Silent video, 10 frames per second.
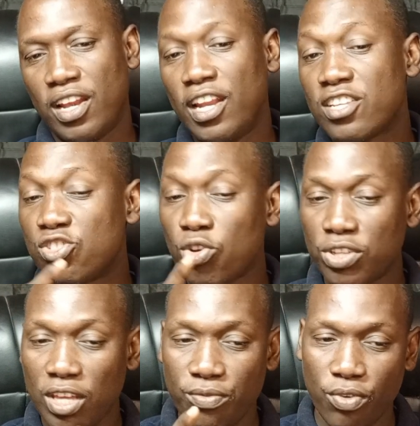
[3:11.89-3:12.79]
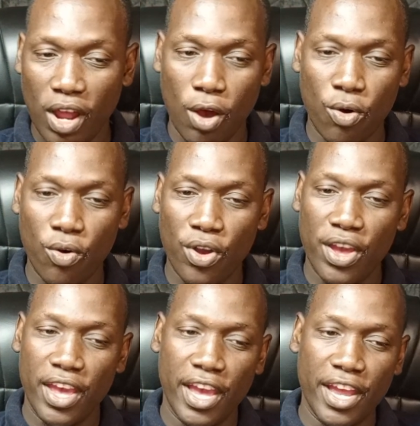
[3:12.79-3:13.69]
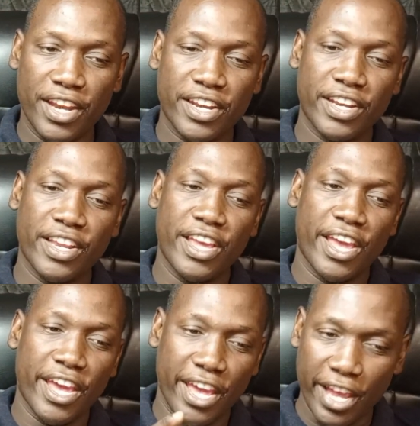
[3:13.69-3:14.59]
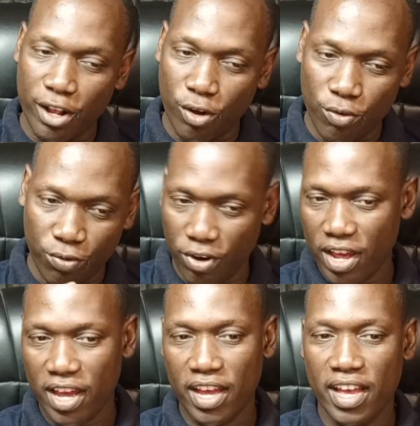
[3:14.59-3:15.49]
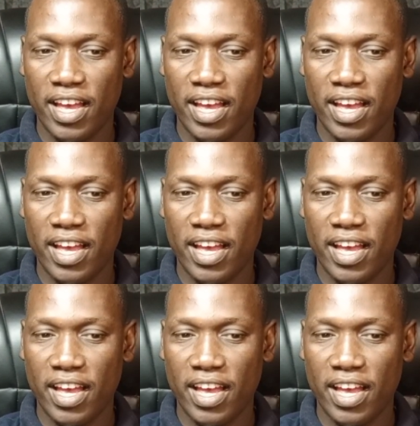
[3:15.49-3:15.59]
Let's not give Rao and Ek fodder.